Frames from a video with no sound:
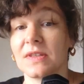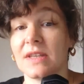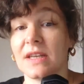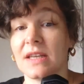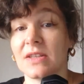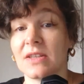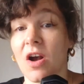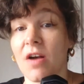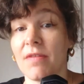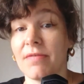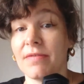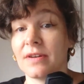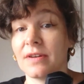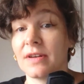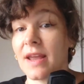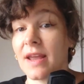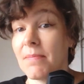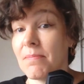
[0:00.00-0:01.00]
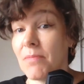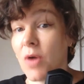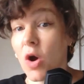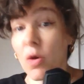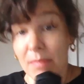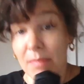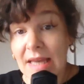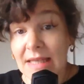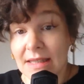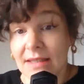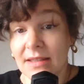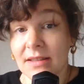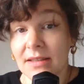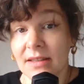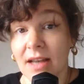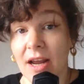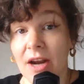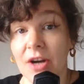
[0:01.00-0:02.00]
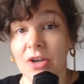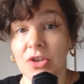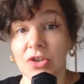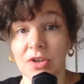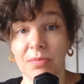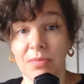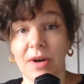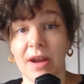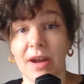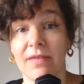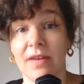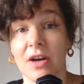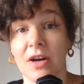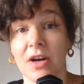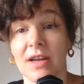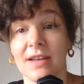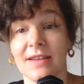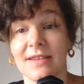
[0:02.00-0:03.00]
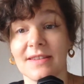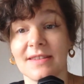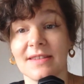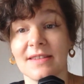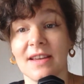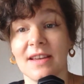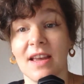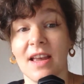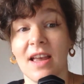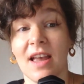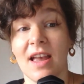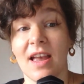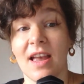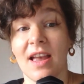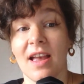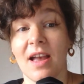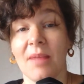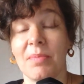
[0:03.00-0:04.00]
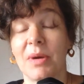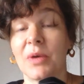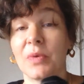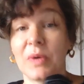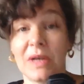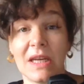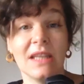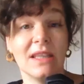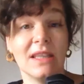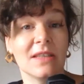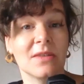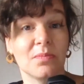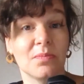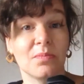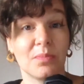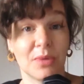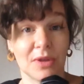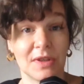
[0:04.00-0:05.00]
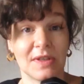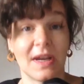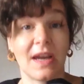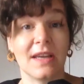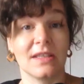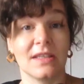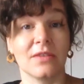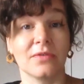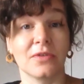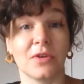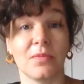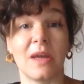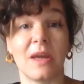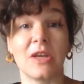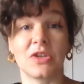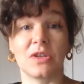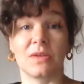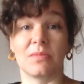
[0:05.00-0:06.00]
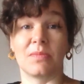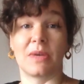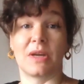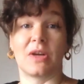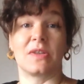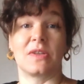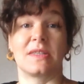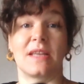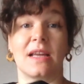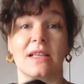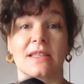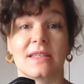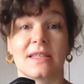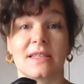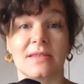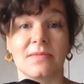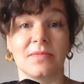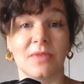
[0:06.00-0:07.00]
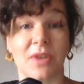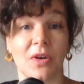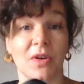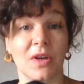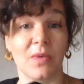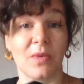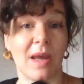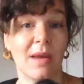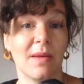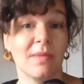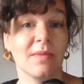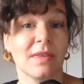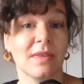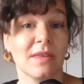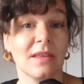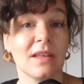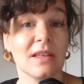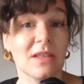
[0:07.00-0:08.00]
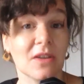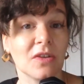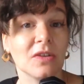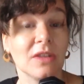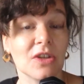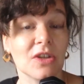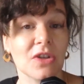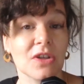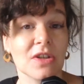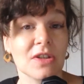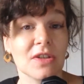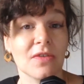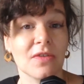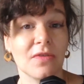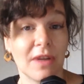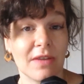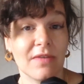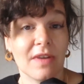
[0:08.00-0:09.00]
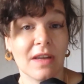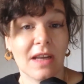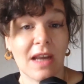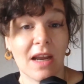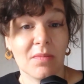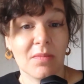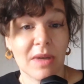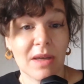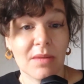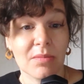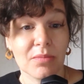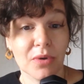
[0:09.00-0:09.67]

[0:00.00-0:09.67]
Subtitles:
on cities often omit large deprived areas, but we need this precise information because that's the only way these conditions of living can be